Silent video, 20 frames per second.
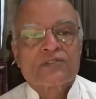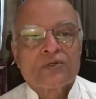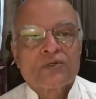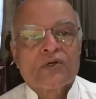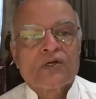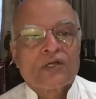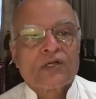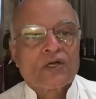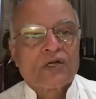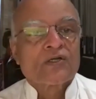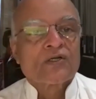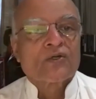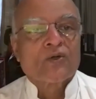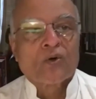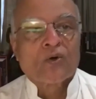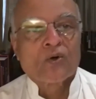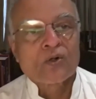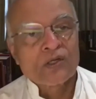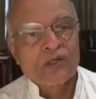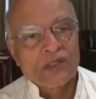going on
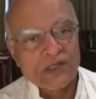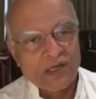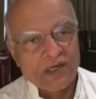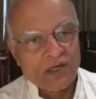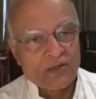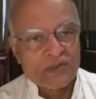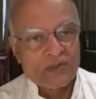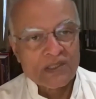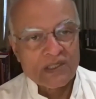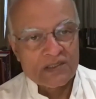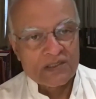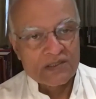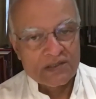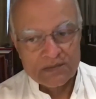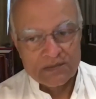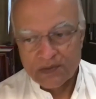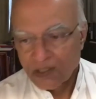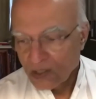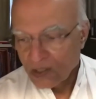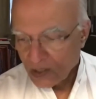all around us.
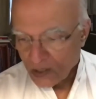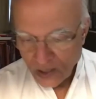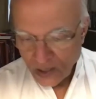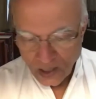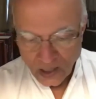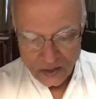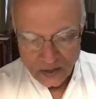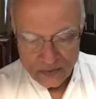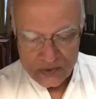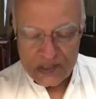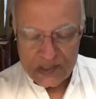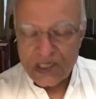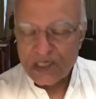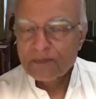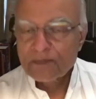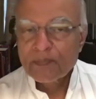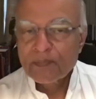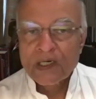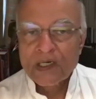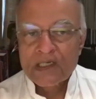
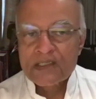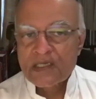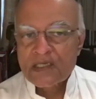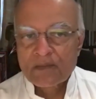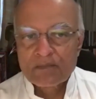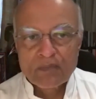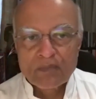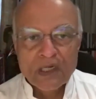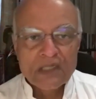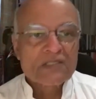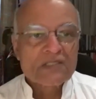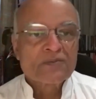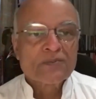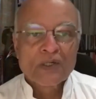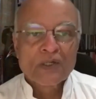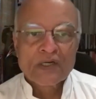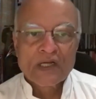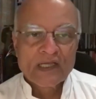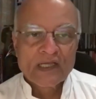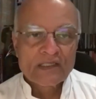Outside powers are much
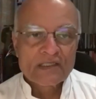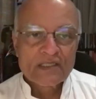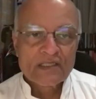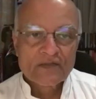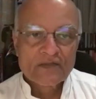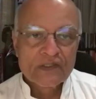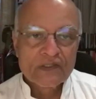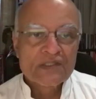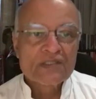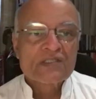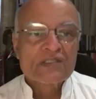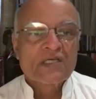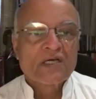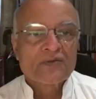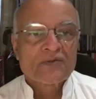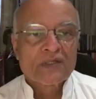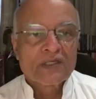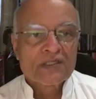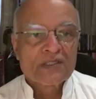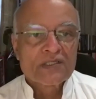more active in
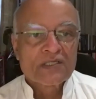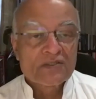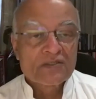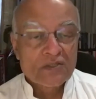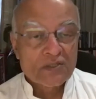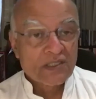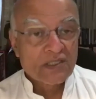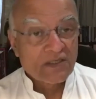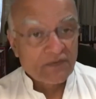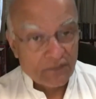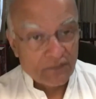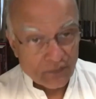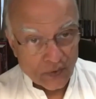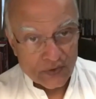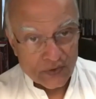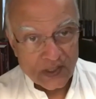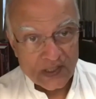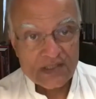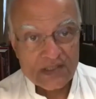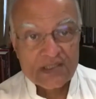South Asia today for
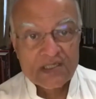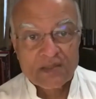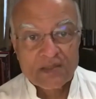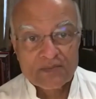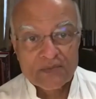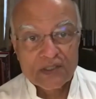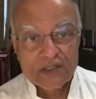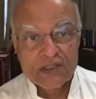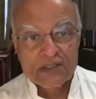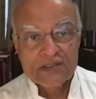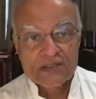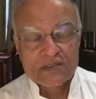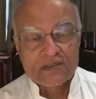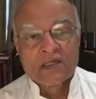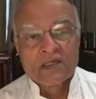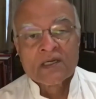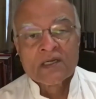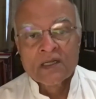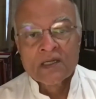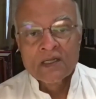that same reason.
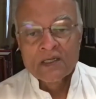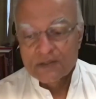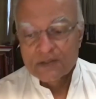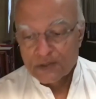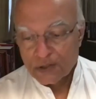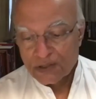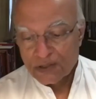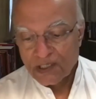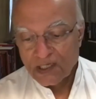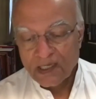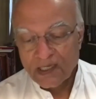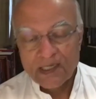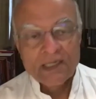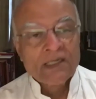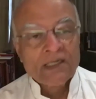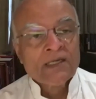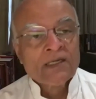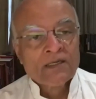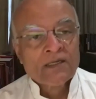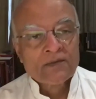Today,
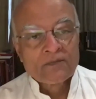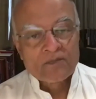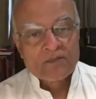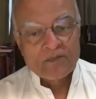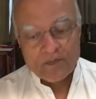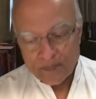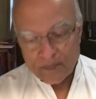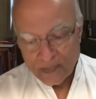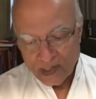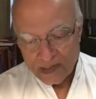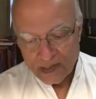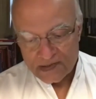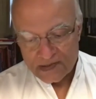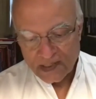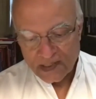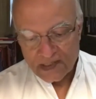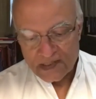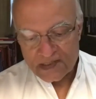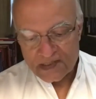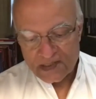as
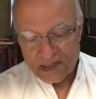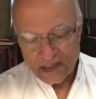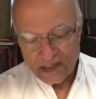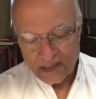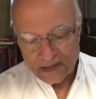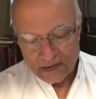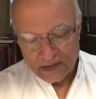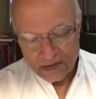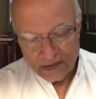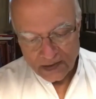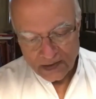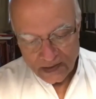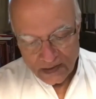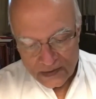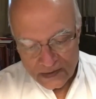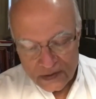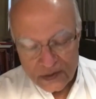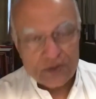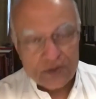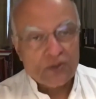I said, the
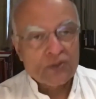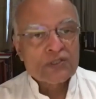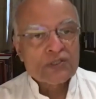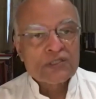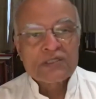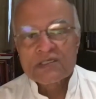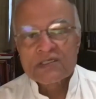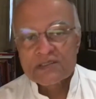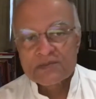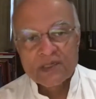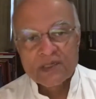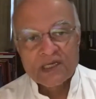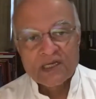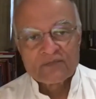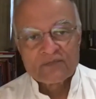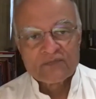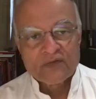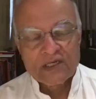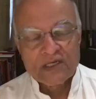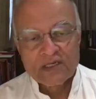Indian Ocean has
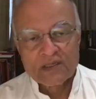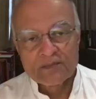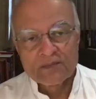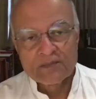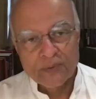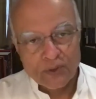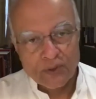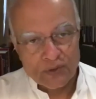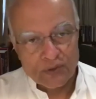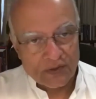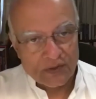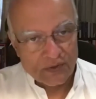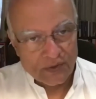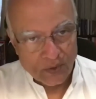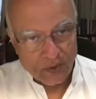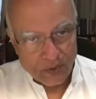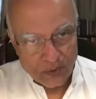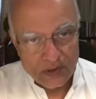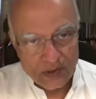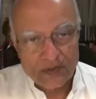become very important. The
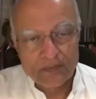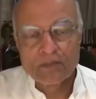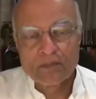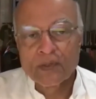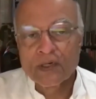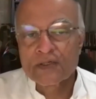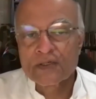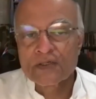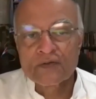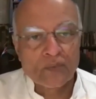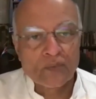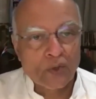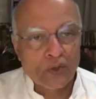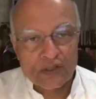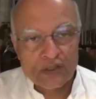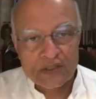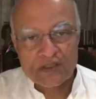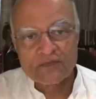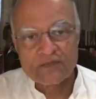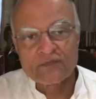whole body of
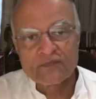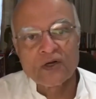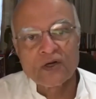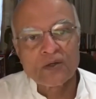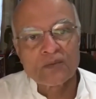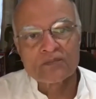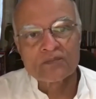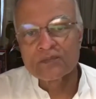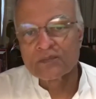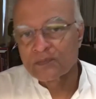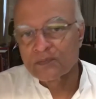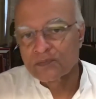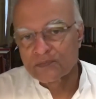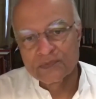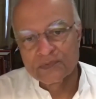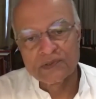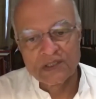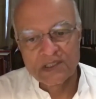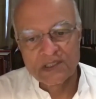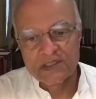water from
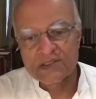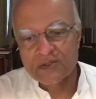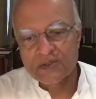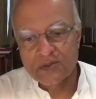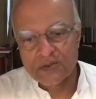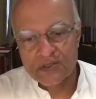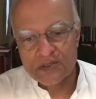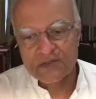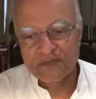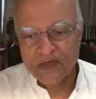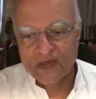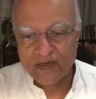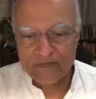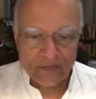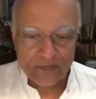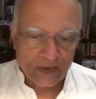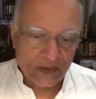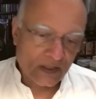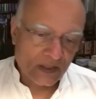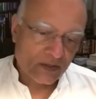the east coast of
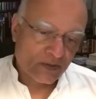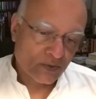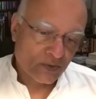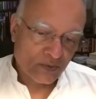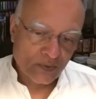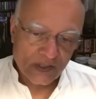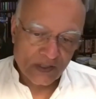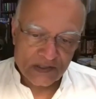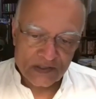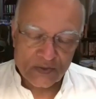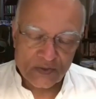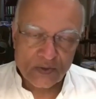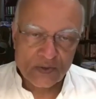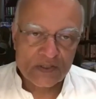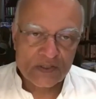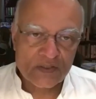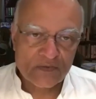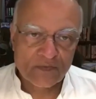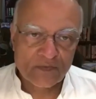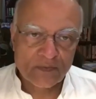Africa to the west
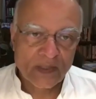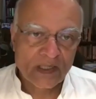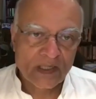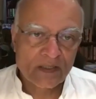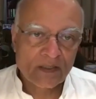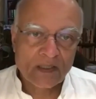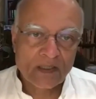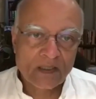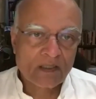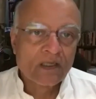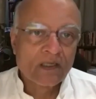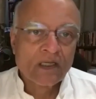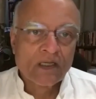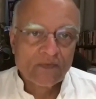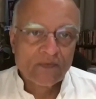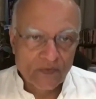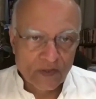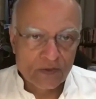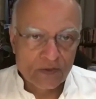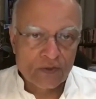coast of America,
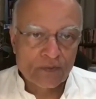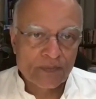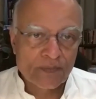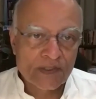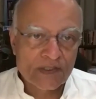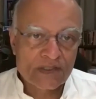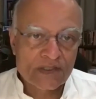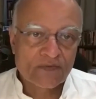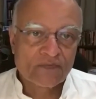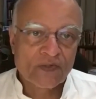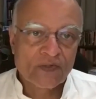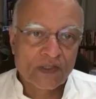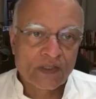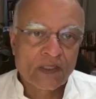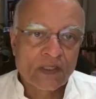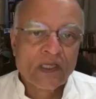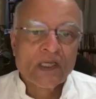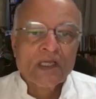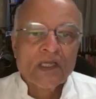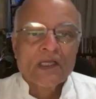the Indo-Pacific,
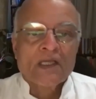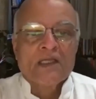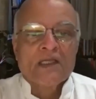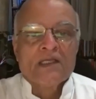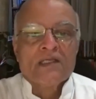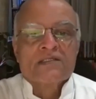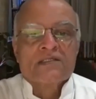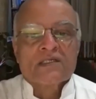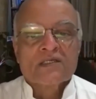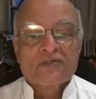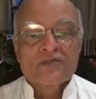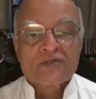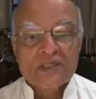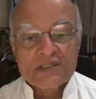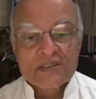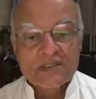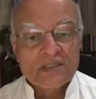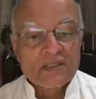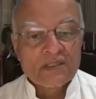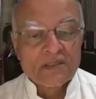is
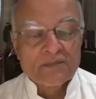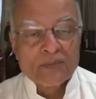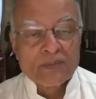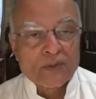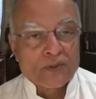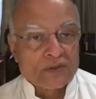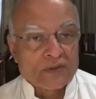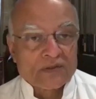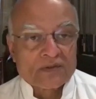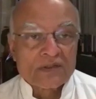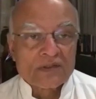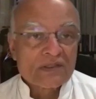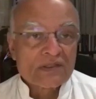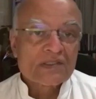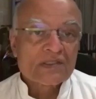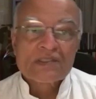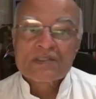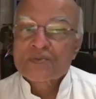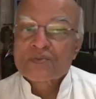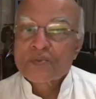increasingly important. This
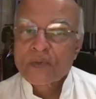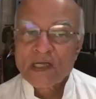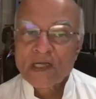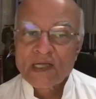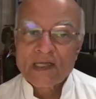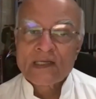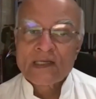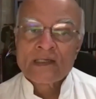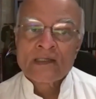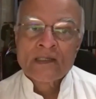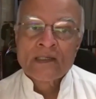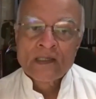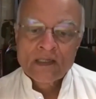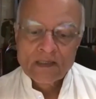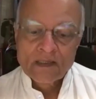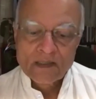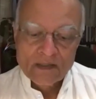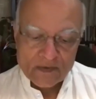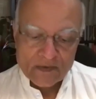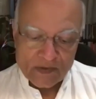is where
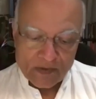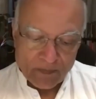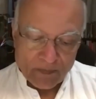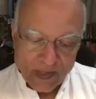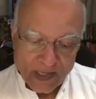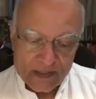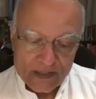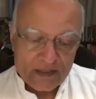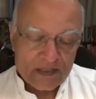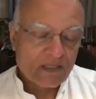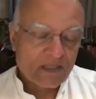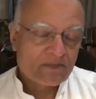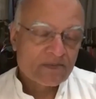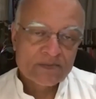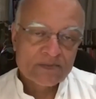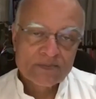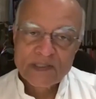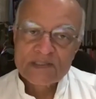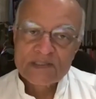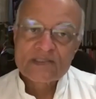the maritime
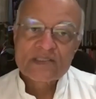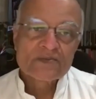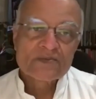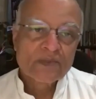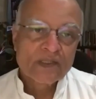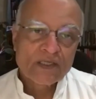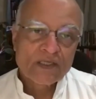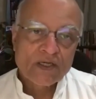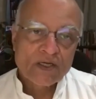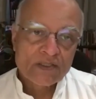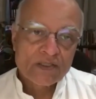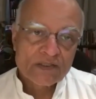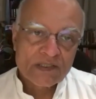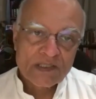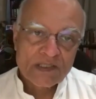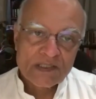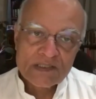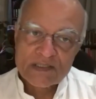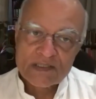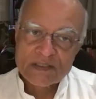space is being
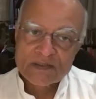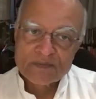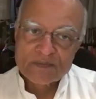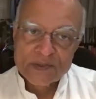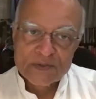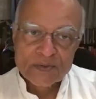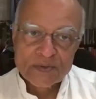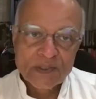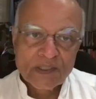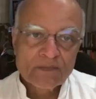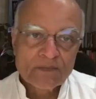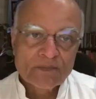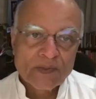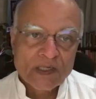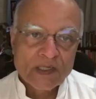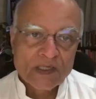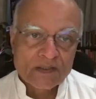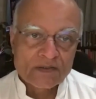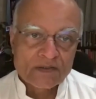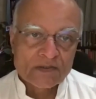contested between
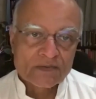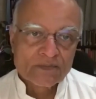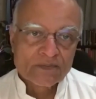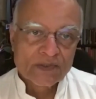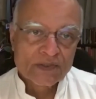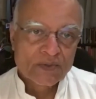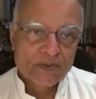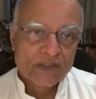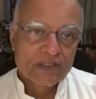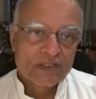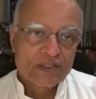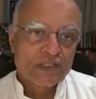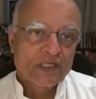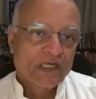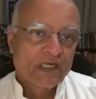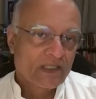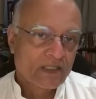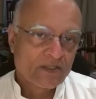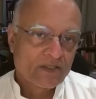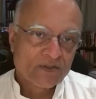powers, between
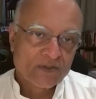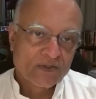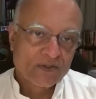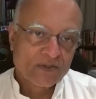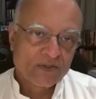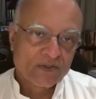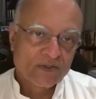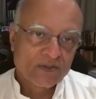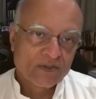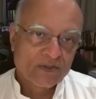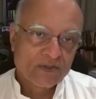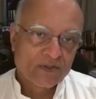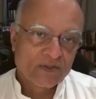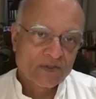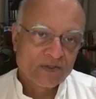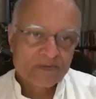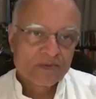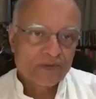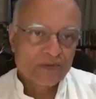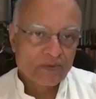China and the
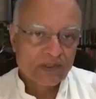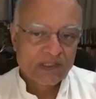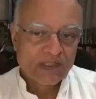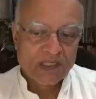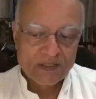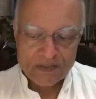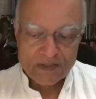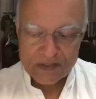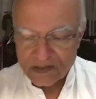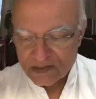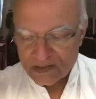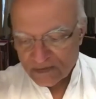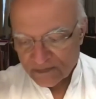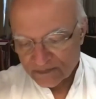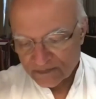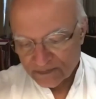US, between others.